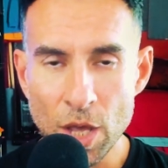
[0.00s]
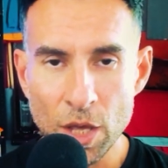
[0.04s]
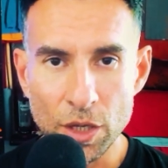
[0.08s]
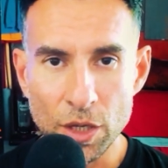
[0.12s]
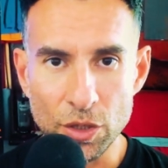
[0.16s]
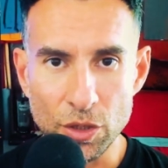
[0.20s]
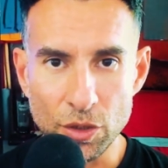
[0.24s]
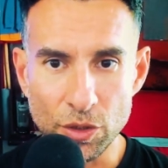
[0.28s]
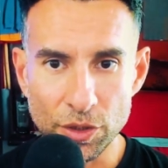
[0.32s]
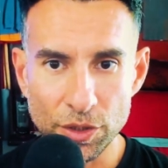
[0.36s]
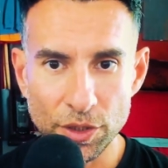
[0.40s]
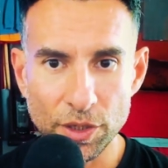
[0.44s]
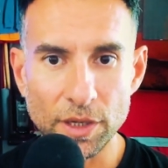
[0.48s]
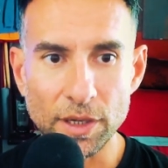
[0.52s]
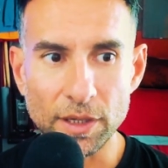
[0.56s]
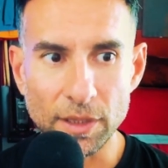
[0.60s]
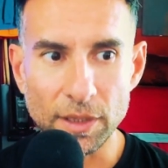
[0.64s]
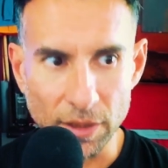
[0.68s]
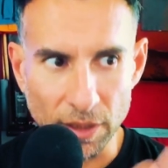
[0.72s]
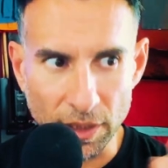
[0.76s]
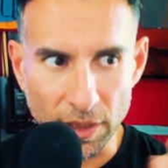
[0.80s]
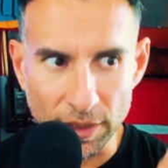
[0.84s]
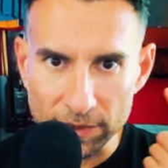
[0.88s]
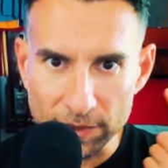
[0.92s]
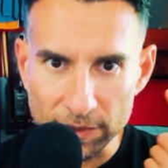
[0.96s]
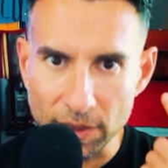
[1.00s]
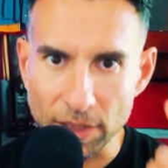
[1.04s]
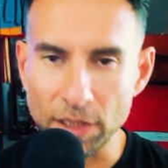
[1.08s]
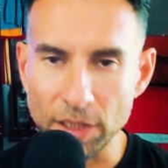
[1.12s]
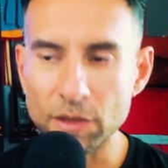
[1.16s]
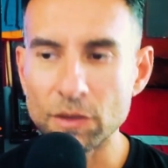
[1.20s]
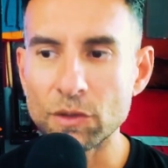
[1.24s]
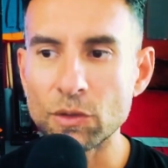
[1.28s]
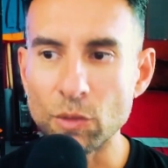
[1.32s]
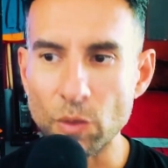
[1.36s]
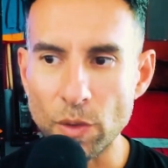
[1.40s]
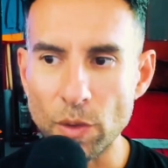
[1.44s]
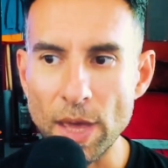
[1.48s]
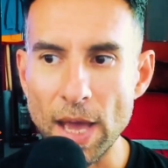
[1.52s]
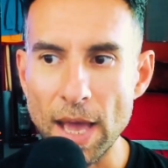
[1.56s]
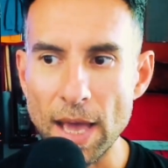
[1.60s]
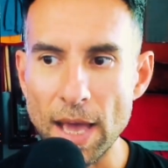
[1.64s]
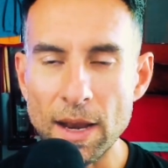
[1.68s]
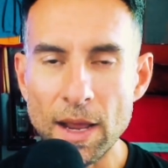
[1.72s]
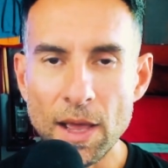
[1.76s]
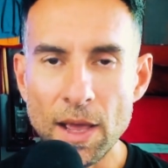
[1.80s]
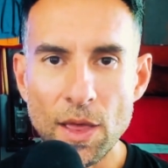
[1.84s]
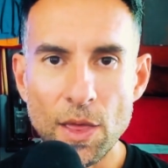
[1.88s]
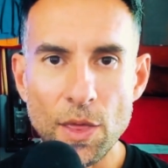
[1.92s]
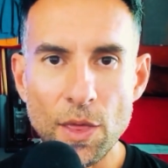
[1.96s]
You're listening to that.
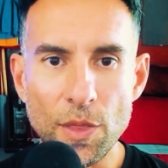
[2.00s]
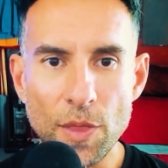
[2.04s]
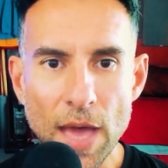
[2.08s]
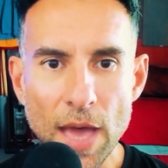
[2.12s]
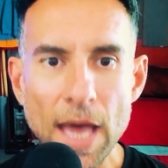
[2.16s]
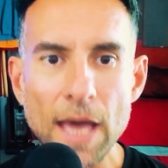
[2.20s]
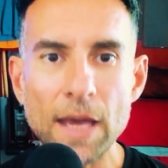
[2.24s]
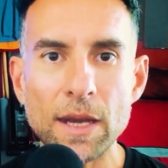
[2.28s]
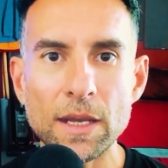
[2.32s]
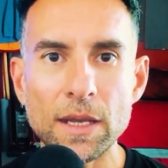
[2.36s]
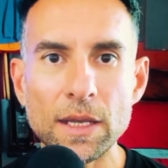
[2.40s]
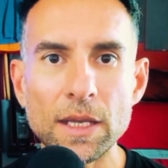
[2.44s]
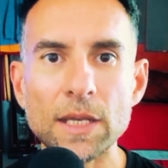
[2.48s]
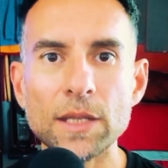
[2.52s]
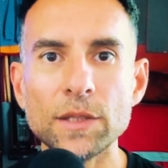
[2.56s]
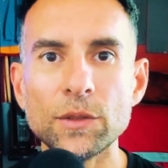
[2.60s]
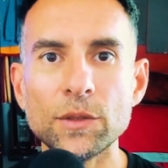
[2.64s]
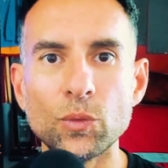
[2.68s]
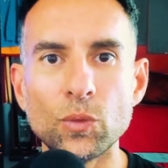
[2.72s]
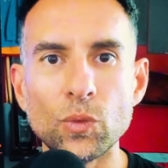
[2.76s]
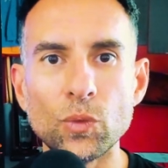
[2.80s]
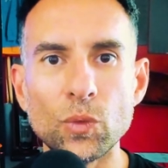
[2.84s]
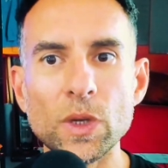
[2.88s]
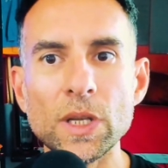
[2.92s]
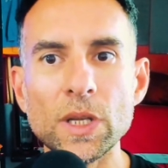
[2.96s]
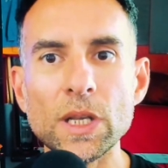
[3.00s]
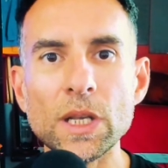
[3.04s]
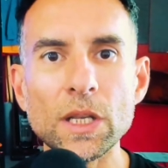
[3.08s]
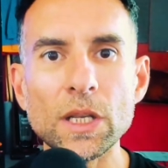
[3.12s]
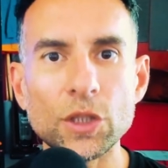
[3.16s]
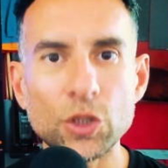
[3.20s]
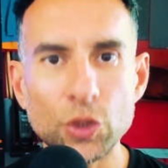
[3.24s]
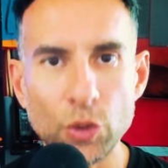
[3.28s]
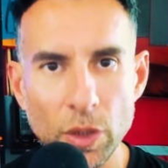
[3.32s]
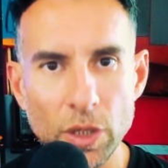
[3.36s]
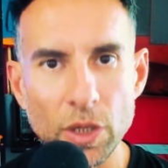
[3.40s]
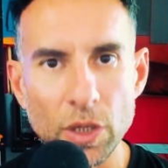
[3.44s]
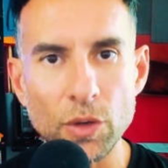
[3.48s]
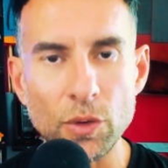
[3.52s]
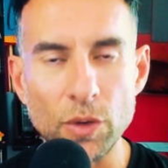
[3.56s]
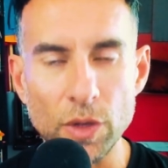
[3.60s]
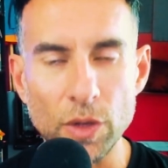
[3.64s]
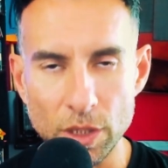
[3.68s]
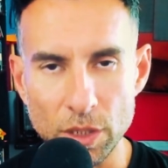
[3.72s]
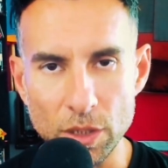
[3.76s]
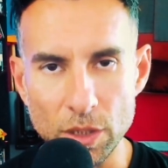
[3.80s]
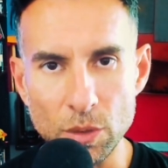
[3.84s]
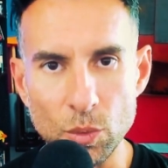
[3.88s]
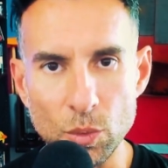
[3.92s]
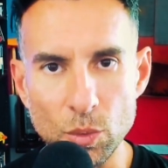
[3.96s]
That is
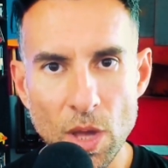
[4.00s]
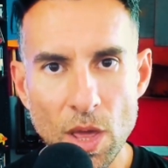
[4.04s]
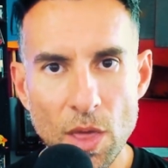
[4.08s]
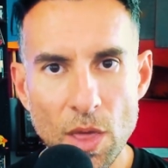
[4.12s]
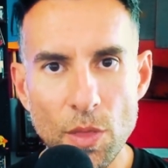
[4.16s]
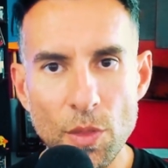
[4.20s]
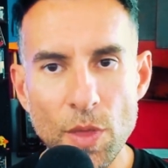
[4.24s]
re-triggering you.